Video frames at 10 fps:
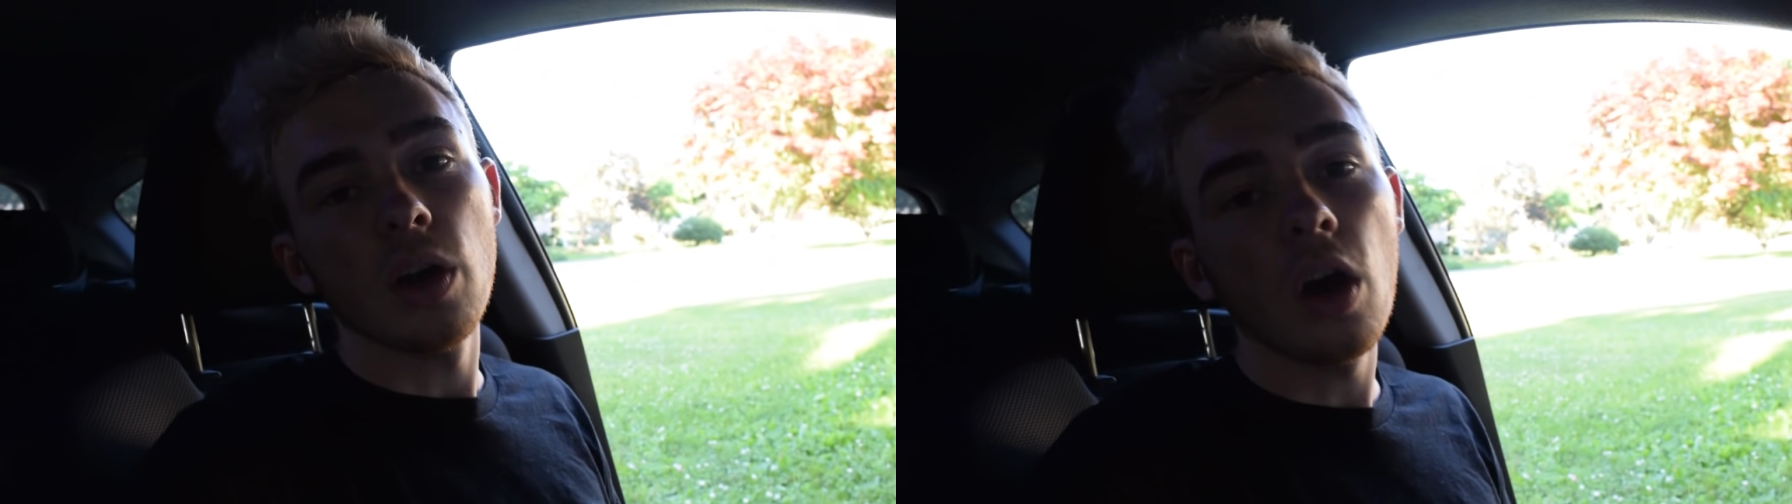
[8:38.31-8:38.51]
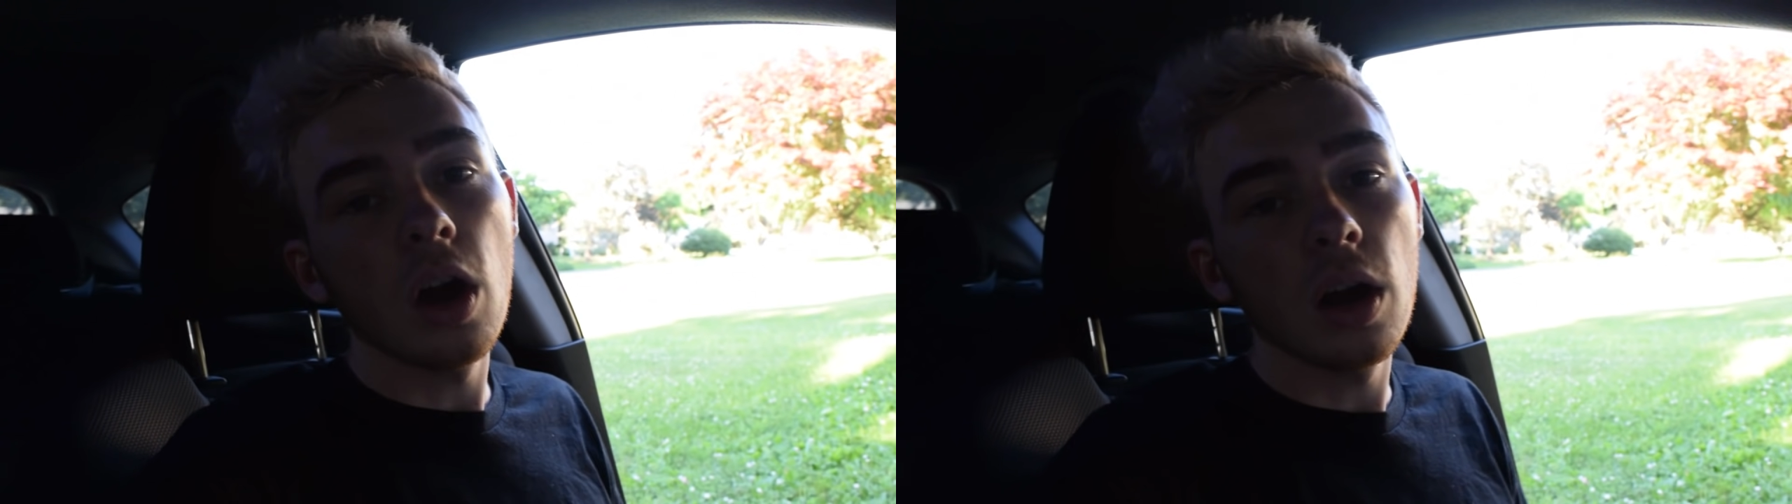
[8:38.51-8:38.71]

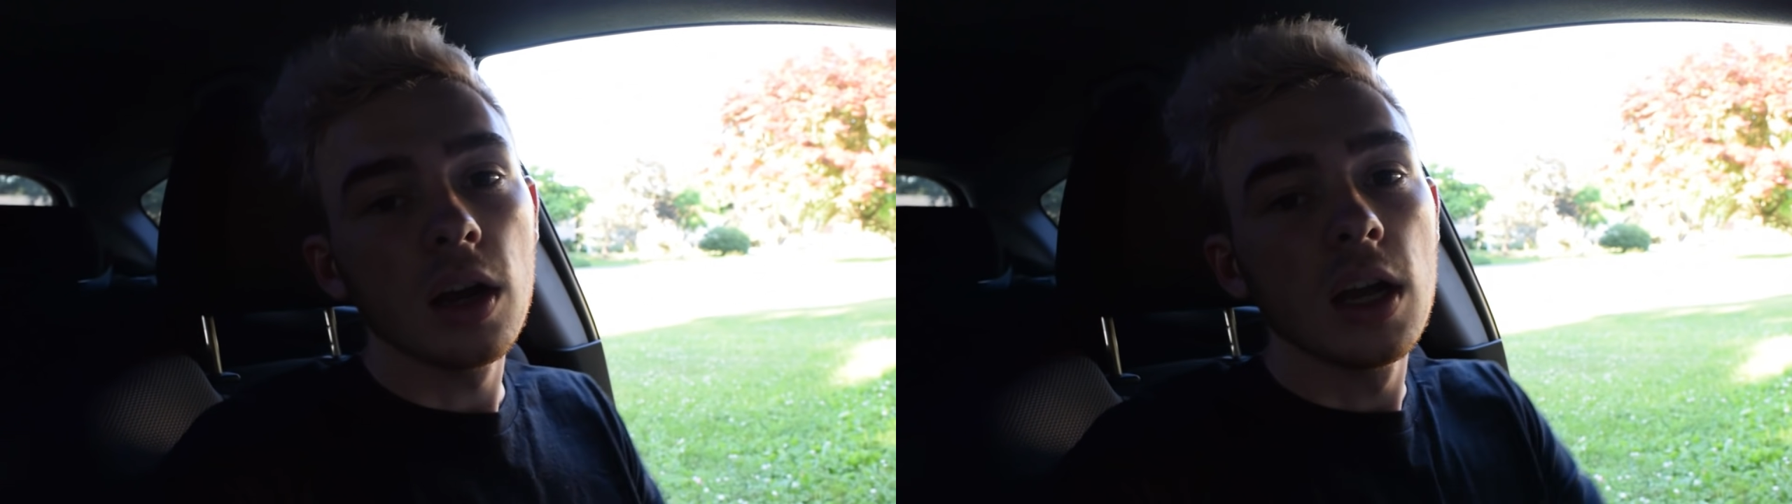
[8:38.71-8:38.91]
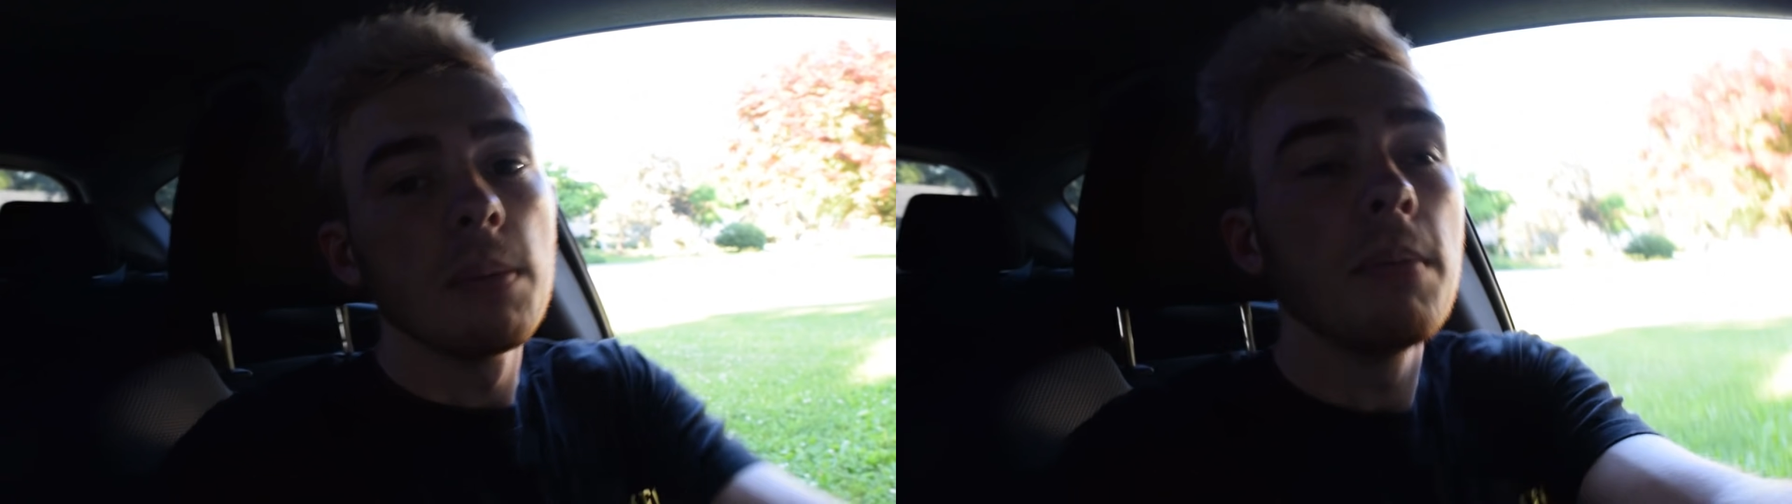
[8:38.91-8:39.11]
car,
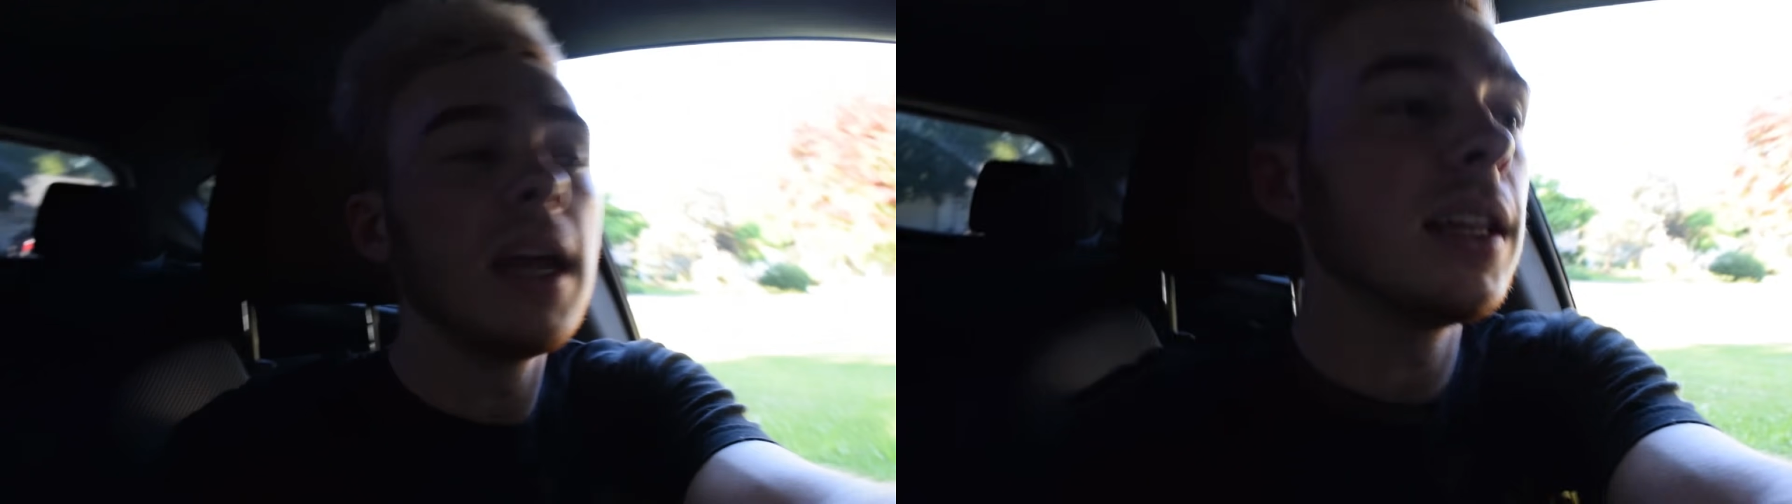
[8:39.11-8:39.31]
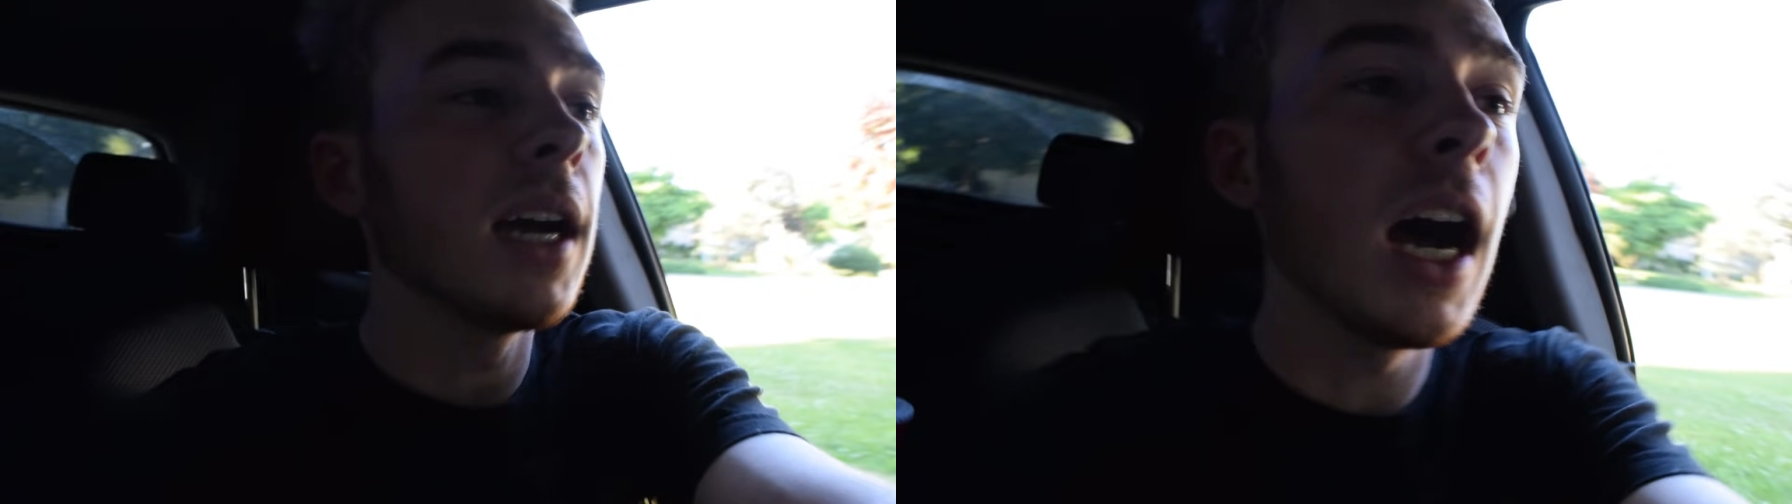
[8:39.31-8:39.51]

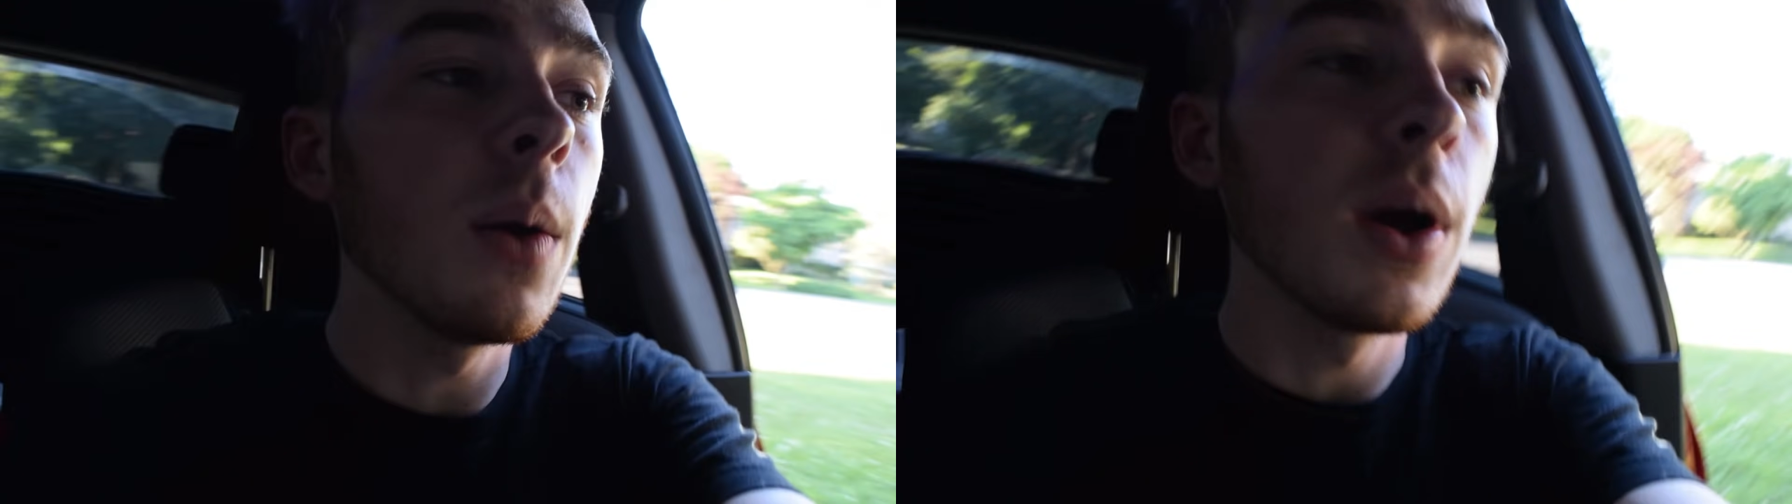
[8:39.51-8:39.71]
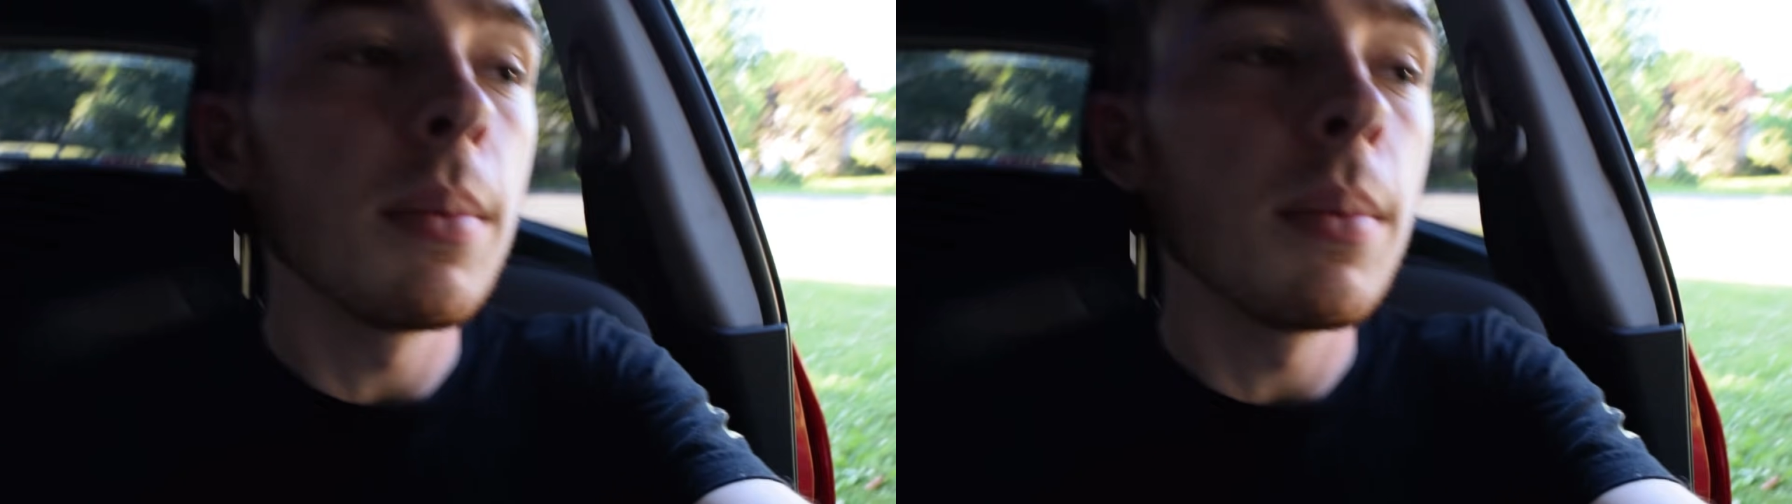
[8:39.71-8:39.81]
mainly highway